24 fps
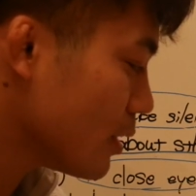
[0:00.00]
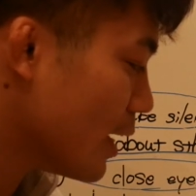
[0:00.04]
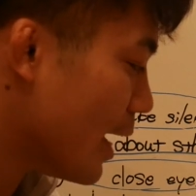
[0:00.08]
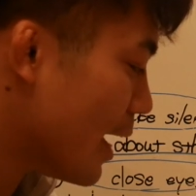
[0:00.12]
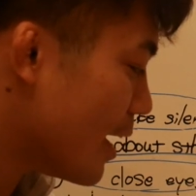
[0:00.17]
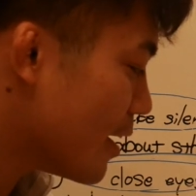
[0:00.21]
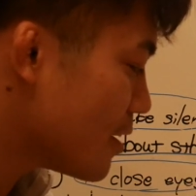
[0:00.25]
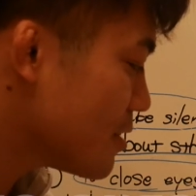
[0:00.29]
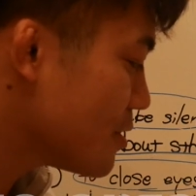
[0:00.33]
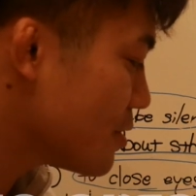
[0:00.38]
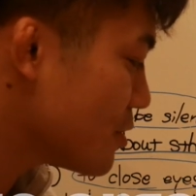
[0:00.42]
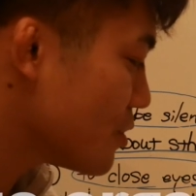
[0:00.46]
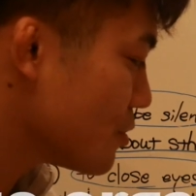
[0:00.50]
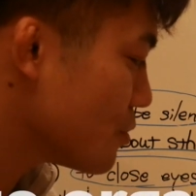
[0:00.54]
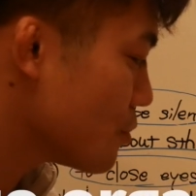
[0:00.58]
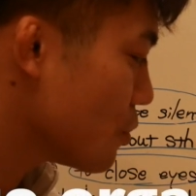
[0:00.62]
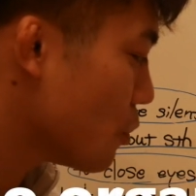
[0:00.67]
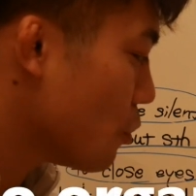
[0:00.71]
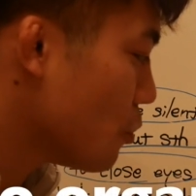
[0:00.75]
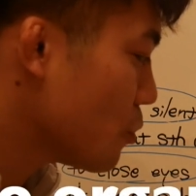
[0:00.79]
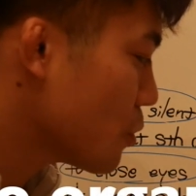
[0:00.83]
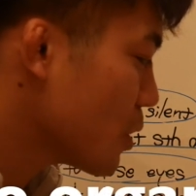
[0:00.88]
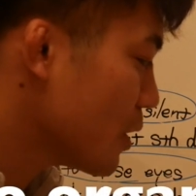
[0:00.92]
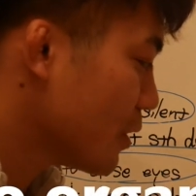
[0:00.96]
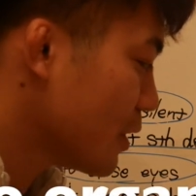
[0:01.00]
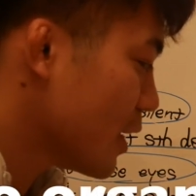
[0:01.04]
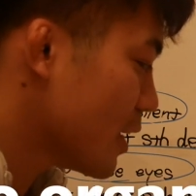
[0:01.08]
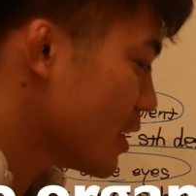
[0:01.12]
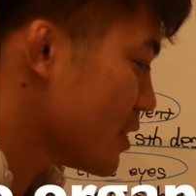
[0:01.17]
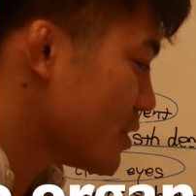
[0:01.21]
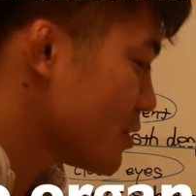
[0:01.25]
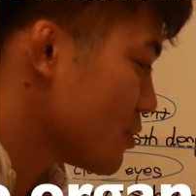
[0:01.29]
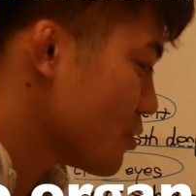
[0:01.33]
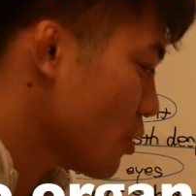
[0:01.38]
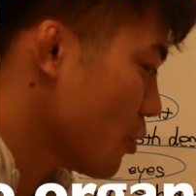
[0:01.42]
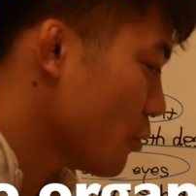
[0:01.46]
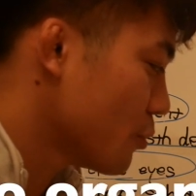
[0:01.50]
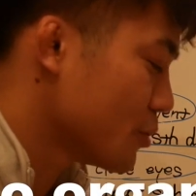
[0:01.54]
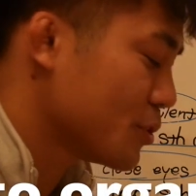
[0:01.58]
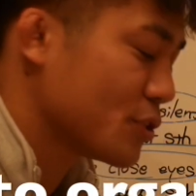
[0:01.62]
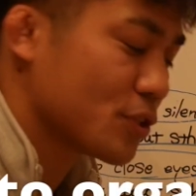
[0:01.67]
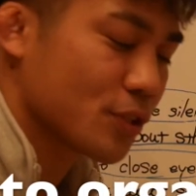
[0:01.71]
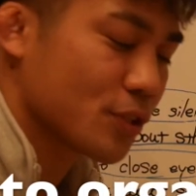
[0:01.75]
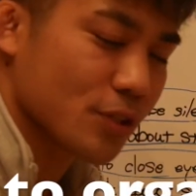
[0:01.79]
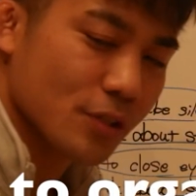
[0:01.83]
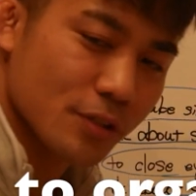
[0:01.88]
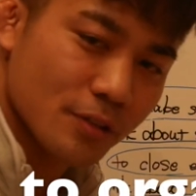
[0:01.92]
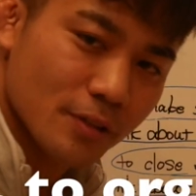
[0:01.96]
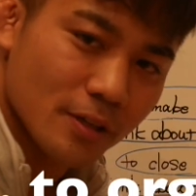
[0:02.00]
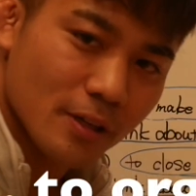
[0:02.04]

And to organize thoughts.